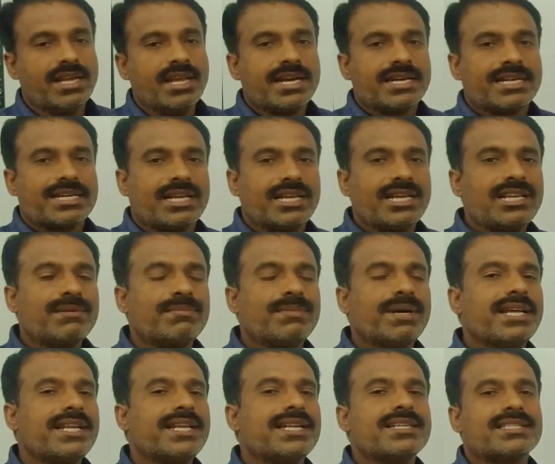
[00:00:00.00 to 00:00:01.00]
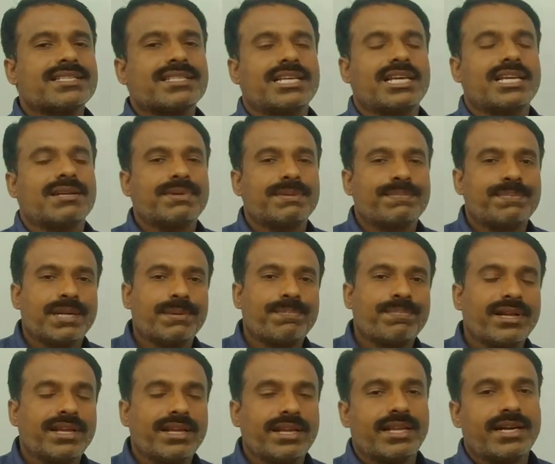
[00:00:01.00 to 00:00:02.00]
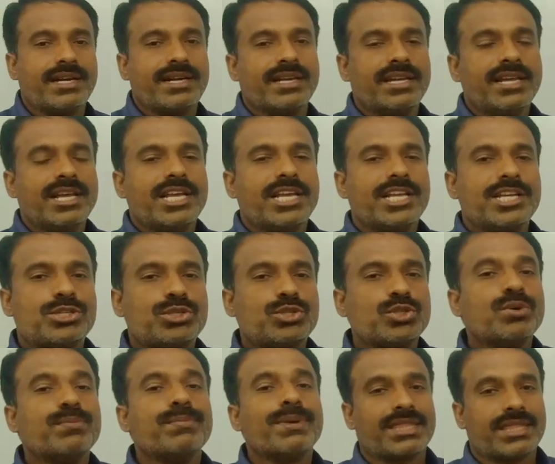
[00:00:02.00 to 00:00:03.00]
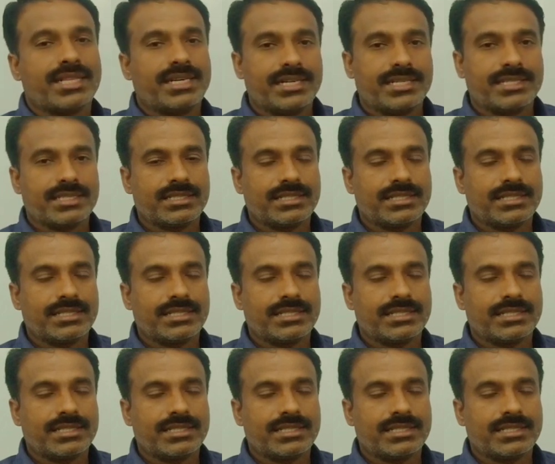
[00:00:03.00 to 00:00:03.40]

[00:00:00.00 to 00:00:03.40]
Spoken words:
trial balance can be prepared in two methods.